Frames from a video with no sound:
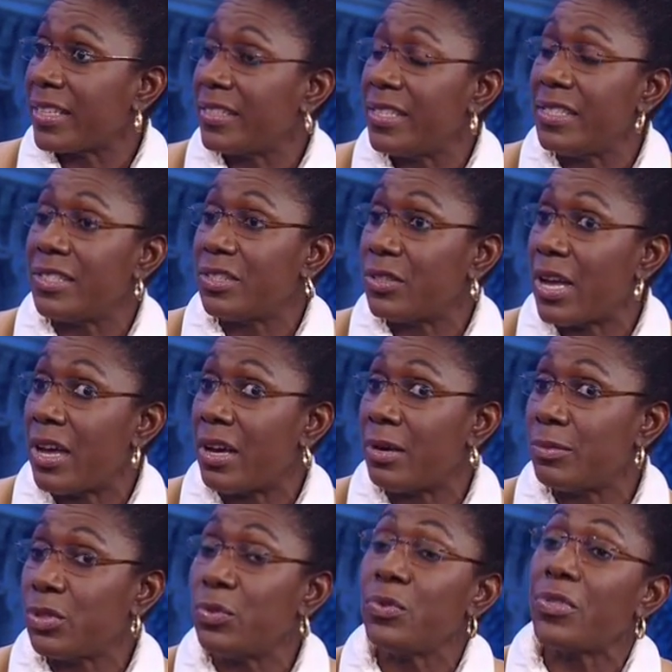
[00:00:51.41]
since
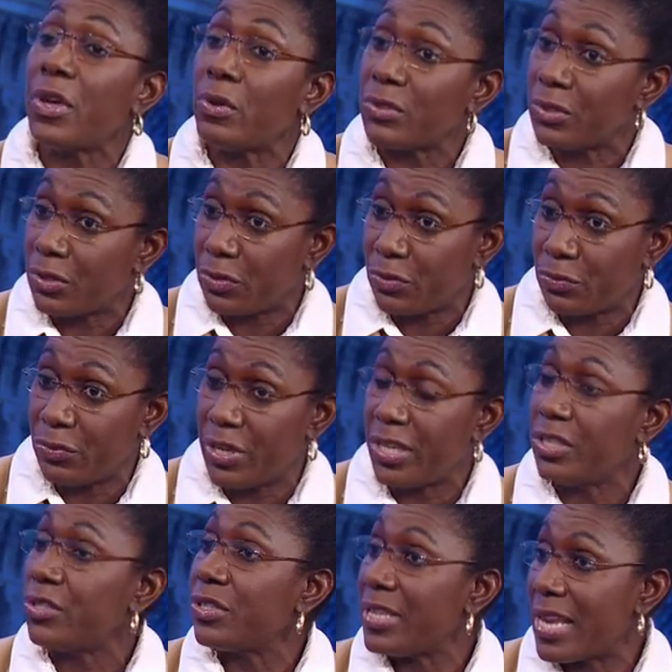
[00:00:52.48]
2003
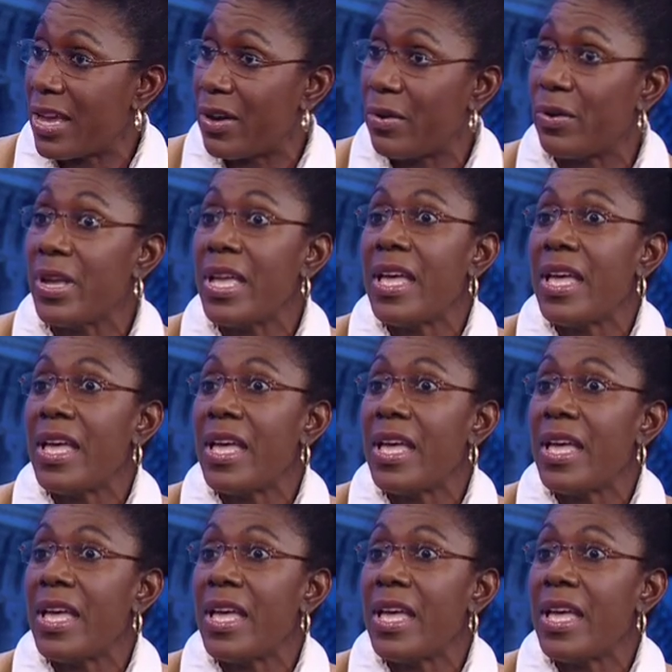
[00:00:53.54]
to now,